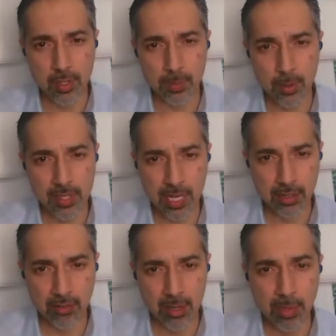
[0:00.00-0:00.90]
support
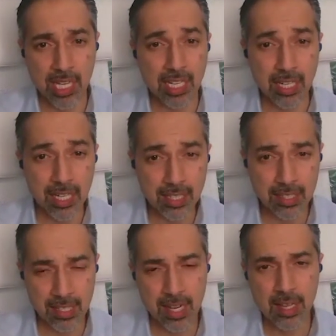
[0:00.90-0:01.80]
Saudi Arabia in
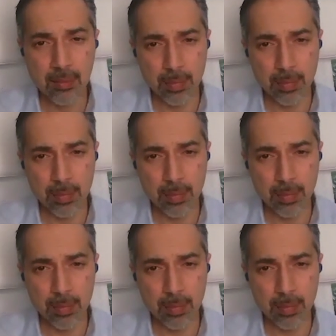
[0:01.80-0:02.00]
its